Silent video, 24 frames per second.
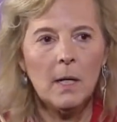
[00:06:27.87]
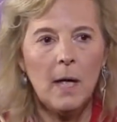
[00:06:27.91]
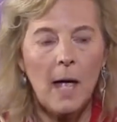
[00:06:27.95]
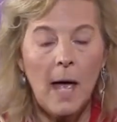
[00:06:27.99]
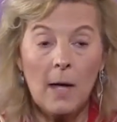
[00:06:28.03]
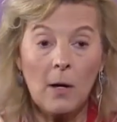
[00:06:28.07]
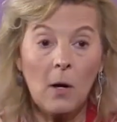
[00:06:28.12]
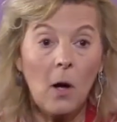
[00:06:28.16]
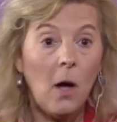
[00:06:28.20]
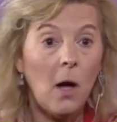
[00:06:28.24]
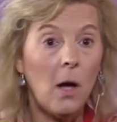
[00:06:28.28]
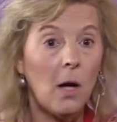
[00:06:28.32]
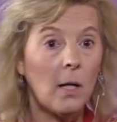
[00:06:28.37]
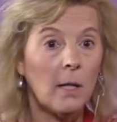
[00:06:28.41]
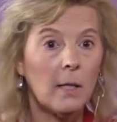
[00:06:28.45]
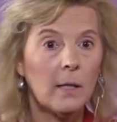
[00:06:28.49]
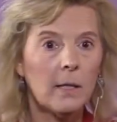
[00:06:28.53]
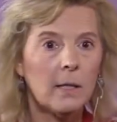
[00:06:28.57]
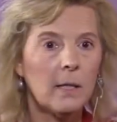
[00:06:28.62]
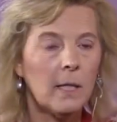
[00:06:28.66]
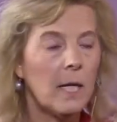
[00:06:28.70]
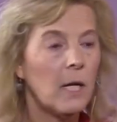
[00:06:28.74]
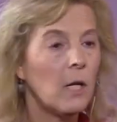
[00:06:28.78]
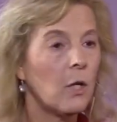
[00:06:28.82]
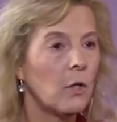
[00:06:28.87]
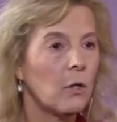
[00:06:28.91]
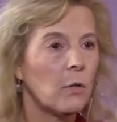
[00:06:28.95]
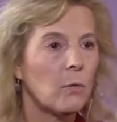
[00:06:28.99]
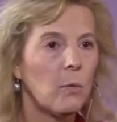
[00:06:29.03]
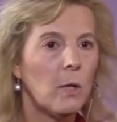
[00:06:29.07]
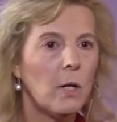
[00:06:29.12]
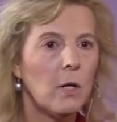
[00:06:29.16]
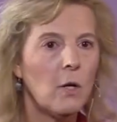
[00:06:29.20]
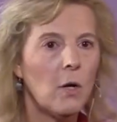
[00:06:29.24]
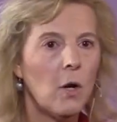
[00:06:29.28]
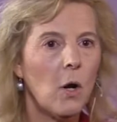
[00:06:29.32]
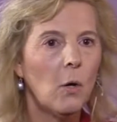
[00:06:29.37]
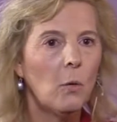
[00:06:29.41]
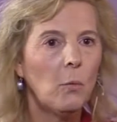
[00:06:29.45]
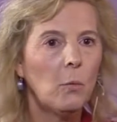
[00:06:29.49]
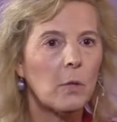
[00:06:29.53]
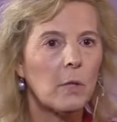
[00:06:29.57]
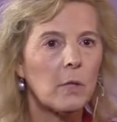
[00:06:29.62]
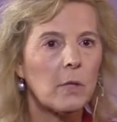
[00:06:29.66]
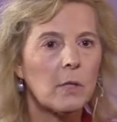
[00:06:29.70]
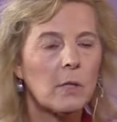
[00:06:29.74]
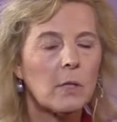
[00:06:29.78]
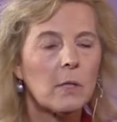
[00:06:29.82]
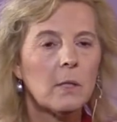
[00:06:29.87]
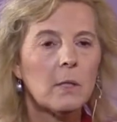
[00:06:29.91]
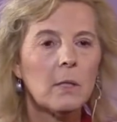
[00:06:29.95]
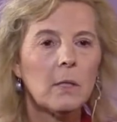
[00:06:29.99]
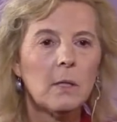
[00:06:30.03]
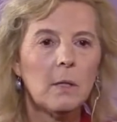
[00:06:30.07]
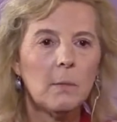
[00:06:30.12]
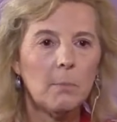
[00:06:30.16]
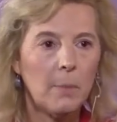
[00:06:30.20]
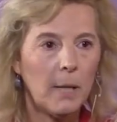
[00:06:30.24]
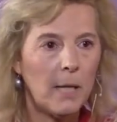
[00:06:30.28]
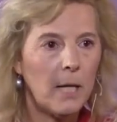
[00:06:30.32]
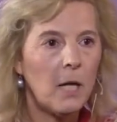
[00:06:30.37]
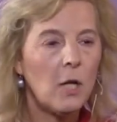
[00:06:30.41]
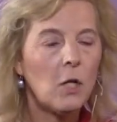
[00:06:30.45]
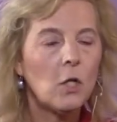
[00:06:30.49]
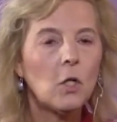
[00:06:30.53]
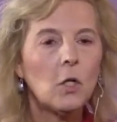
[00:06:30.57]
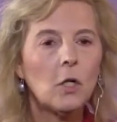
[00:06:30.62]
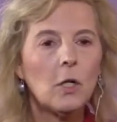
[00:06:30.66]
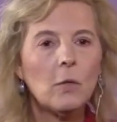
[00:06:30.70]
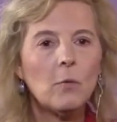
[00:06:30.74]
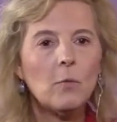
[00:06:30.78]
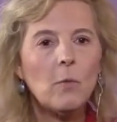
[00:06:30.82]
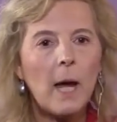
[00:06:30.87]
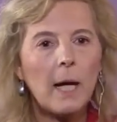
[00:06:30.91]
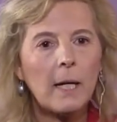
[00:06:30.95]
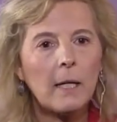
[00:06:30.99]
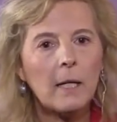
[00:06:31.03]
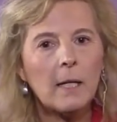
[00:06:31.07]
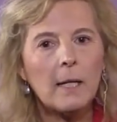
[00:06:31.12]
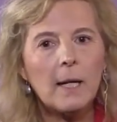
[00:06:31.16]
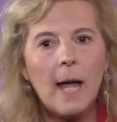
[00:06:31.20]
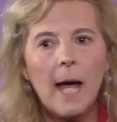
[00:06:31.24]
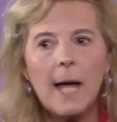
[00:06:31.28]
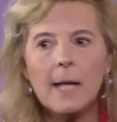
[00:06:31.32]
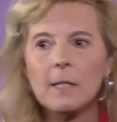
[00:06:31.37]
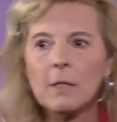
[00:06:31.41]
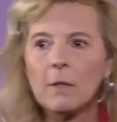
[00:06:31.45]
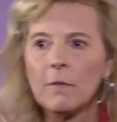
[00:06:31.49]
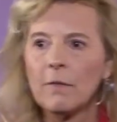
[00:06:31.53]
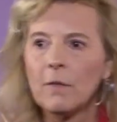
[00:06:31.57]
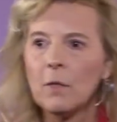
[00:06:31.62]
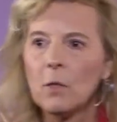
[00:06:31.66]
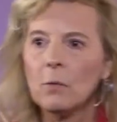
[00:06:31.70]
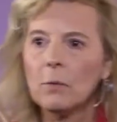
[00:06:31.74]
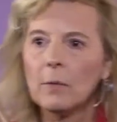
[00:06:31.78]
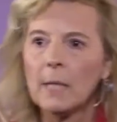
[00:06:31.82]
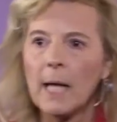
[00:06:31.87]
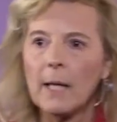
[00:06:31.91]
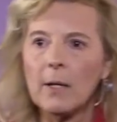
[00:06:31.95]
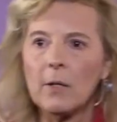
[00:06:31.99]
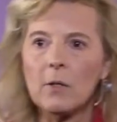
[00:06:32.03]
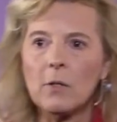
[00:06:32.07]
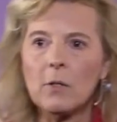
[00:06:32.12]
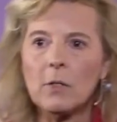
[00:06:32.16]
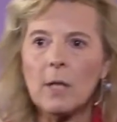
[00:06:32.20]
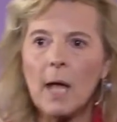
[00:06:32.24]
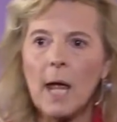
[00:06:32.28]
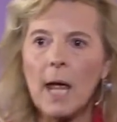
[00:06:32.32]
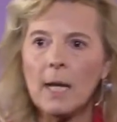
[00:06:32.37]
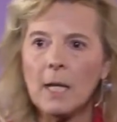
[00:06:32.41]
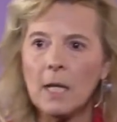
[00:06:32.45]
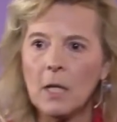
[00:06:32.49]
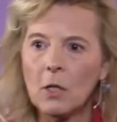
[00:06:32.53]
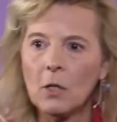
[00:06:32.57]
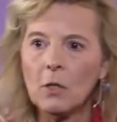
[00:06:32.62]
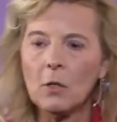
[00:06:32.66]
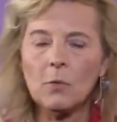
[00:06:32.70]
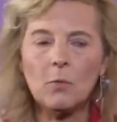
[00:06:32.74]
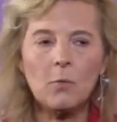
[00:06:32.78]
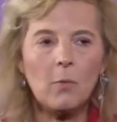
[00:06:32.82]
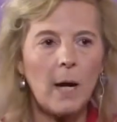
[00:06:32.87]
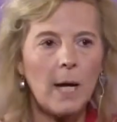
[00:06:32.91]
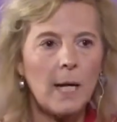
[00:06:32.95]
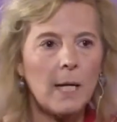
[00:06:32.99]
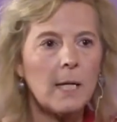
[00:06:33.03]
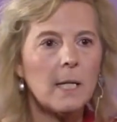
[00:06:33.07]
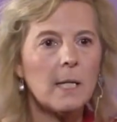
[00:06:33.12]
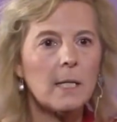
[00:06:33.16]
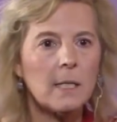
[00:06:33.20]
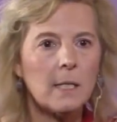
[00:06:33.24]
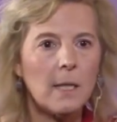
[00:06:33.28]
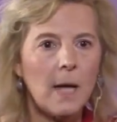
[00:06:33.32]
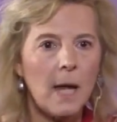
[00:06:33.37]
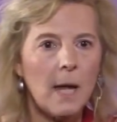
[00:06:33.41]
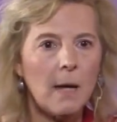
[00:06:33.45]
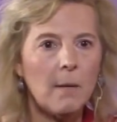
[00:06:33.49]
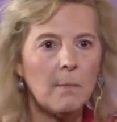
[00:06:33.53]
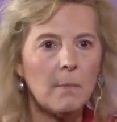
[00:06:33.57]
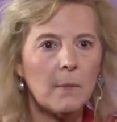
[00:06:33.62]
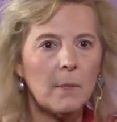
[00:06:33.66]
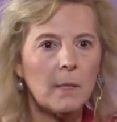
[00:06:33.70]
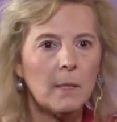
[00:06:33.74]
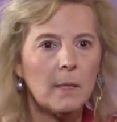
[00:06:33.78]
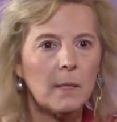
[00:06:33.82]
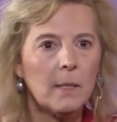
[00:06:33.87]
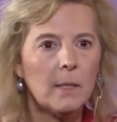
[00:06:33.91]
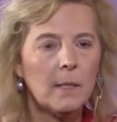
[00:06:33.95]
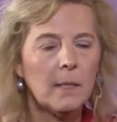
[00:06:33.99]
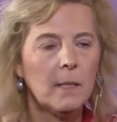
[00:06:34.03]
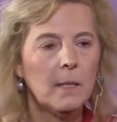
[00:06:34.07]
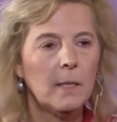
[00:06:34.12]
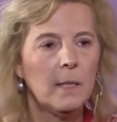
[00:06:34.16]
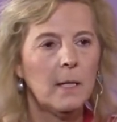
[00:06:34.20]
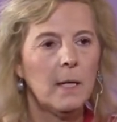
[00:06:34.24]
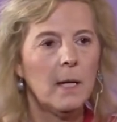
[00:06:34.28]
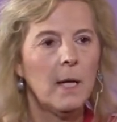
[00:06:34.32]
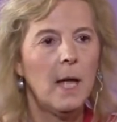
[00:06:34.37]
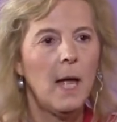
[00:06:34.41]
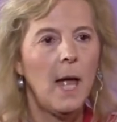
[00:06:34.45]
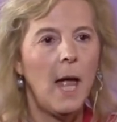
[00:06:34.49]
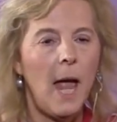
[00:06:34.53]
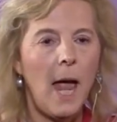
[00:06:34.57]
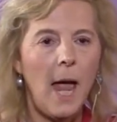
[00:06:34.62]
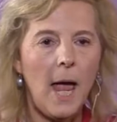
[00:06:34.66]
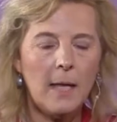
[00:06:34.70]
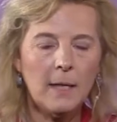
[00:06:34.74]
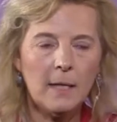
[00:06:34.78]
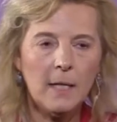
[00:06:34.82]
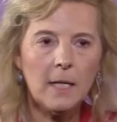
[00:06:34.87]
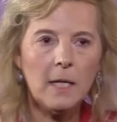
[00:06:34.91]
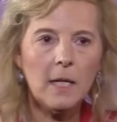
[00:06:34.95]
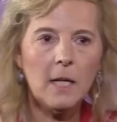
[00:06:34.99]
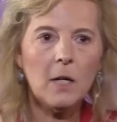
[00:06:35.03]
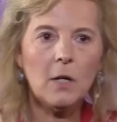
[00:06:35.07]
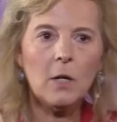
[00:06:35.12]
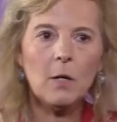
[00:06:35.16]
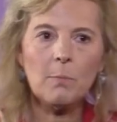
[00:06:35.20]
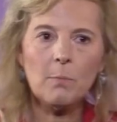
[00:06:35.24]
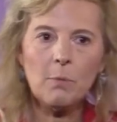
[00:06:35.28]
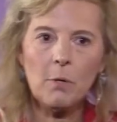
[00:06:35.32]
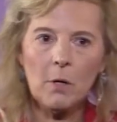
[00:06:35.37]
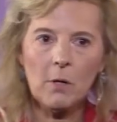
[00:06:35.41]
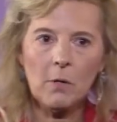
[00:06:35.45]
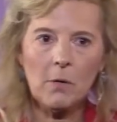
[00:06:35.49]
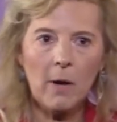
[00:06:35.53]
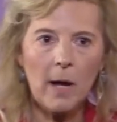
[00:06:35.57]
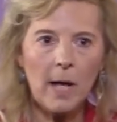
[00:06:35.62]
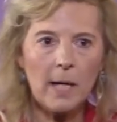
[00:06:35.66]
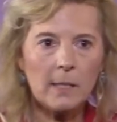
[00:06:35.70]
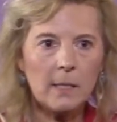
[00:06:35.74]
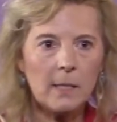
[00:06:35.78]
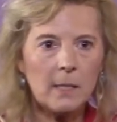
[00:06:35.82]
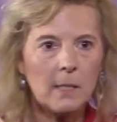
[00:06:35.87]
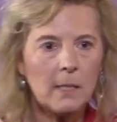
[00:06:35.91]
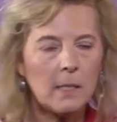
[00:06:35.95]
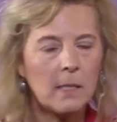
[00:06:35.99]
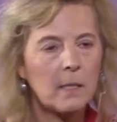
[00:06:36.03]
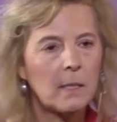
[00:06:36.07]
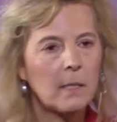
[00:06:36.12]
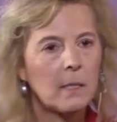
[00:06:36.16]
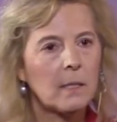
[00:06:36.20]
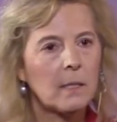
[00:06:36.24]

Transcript: at all. He could read no words, but he could recognize a few letters and he could write his name. And the year progressed